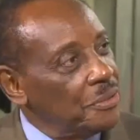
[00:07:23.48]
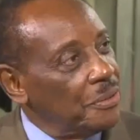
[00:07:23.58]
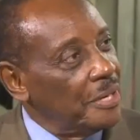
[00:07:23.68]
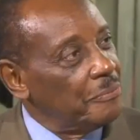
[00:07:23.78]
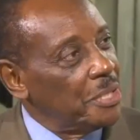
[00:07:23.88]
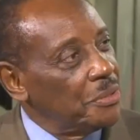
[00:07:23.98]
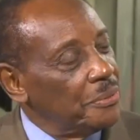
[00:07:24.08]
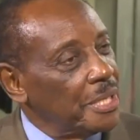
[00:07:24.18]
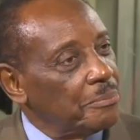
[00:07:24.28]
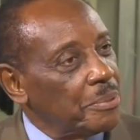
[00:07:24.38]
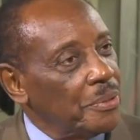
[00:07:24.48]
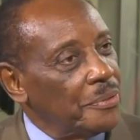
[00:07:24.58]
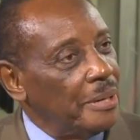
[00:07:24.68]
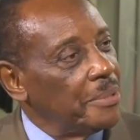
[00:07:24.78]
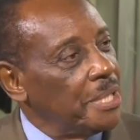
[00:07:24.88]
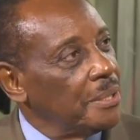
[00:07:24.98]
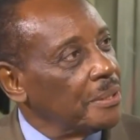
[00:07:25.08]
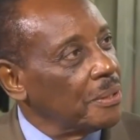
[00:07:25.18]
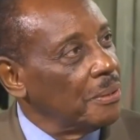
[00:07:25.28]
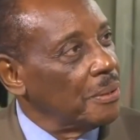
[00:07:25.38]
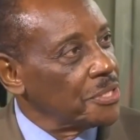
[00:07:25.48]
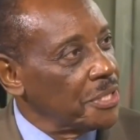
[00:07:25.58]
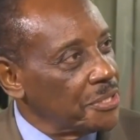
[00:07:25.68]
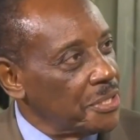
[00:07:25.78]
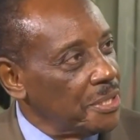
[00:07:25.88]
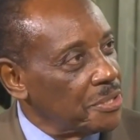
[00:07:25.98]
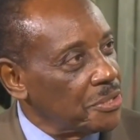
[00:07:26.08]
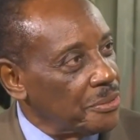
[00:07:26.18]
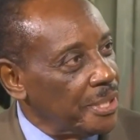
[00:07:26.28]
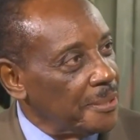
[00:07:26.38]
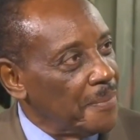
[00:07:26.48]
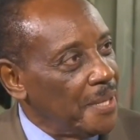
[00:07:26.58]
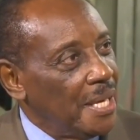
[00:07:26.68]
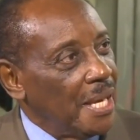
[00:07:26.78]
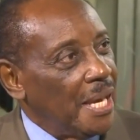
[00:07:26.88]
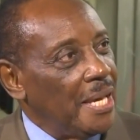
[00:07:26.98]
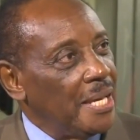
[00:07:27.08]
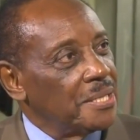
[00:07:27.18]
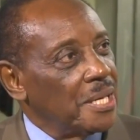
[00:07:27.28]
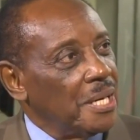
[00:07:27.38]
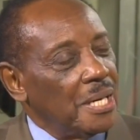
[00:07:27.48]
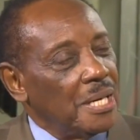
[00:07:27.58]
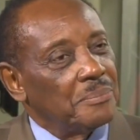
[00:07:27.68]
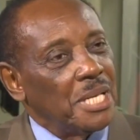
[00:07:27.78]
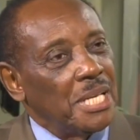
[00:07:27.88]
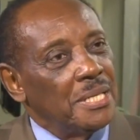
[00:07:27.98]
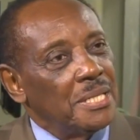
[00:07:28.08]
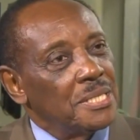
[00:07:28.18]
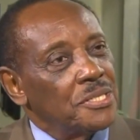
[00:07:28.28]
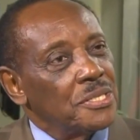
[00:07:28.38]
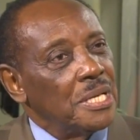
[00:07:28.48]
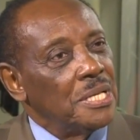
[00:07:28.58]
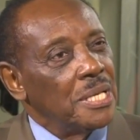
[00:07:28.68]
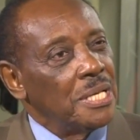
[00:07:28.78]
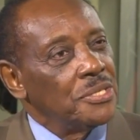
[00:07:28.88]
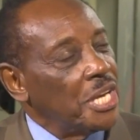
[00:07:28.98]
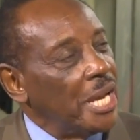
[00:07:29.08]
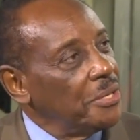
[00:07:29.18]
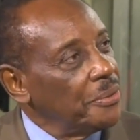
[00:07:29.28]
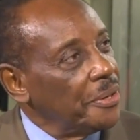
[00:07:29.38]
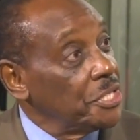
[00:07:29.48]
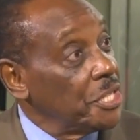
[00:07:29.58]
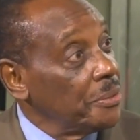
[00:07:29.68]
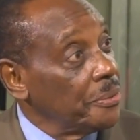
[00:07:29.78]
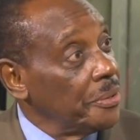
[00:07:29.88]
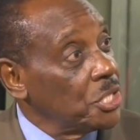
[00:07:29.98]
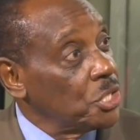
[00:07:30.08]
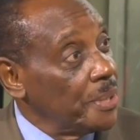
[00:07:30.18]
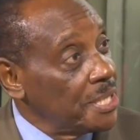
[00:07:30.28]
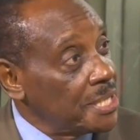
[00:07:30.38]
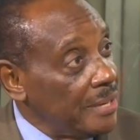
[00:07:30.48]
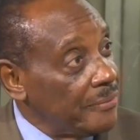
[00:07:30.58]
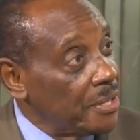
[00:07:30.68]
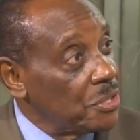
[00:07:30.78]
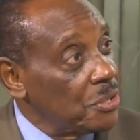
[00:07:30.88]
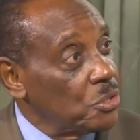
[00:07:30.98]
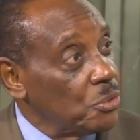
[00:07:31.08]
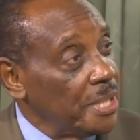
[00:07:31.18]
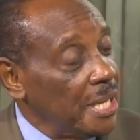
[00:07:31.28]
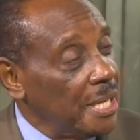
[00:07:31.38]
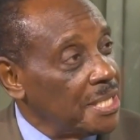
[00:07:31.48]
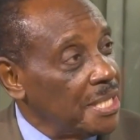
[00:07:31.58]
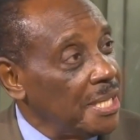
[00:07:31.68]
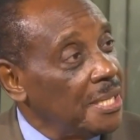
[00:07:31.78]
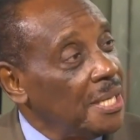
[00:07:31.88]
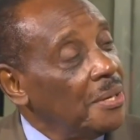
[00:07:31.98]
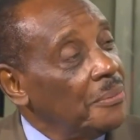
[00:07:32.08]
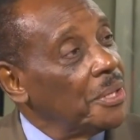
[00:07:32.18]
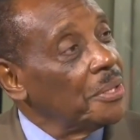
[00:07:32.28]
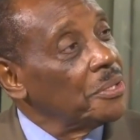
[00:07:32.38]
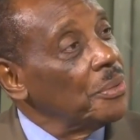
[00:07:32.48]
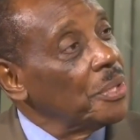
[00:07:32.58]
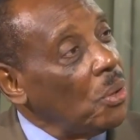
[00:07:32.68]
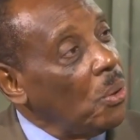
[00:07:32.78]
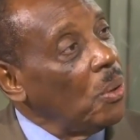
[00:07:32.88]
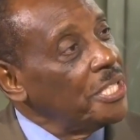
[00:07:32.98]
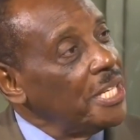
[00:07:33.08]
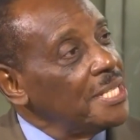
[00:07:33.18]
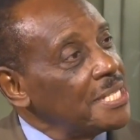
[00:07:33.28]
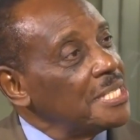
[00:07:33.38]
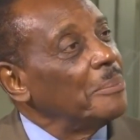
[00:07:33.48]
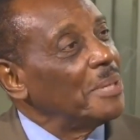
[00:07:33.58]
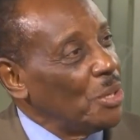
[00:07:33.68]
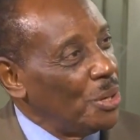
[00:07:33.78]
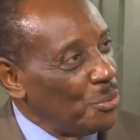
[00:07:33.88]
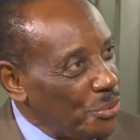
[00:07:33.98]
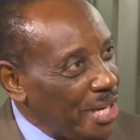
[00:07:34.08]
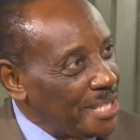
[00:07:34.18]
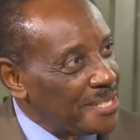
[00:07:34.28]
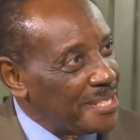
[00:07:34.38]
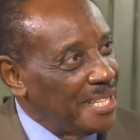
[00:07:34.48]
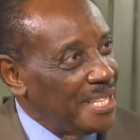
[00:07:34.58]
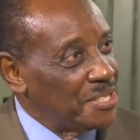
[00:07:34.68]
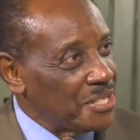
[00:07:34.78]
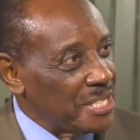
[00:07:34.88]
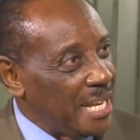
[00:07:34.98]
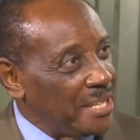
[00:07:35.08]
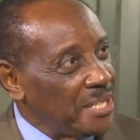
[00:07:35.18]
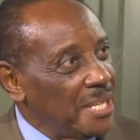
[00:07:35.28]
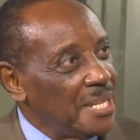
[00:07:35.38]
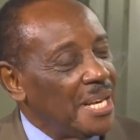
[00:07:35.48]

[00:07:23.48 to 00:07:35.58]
know, have been doing a program here called Citizen Detroit. And in January 27th, 2018, we're going to do an all-day summit on race. It's a Saturday,